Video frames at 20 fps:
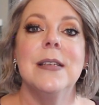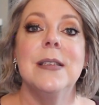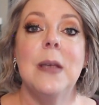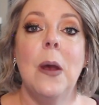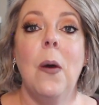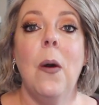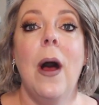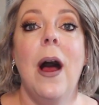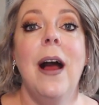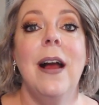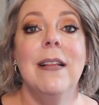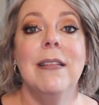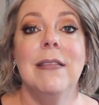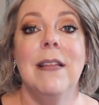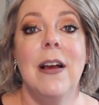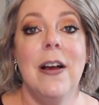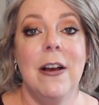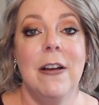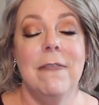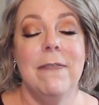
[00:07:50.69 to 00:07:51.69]
So I
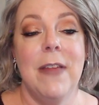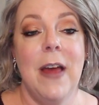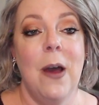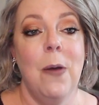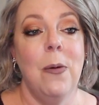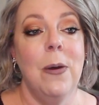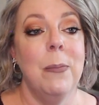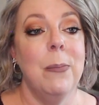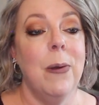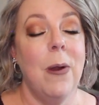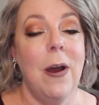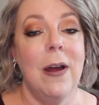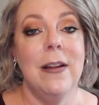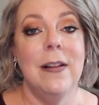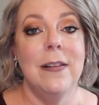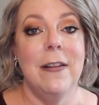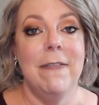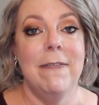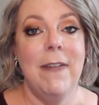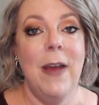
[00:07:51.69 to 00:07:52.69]
love that one, Prada
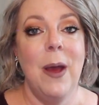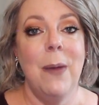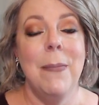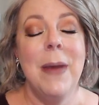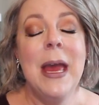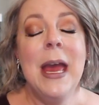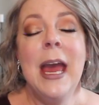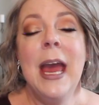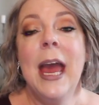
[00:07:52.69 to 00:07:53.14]
La Femme.